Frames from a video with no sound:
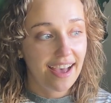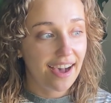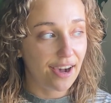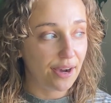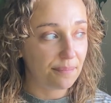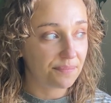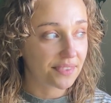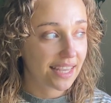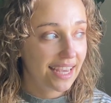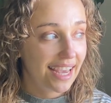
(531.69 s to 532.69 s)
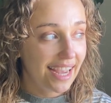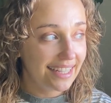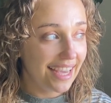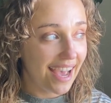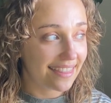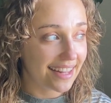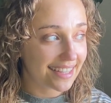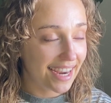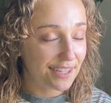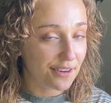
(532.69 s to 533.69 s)
And yeah, that's
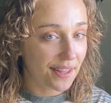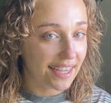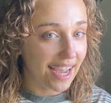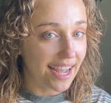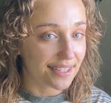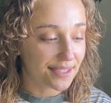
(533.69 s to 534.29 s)
kind of all I got.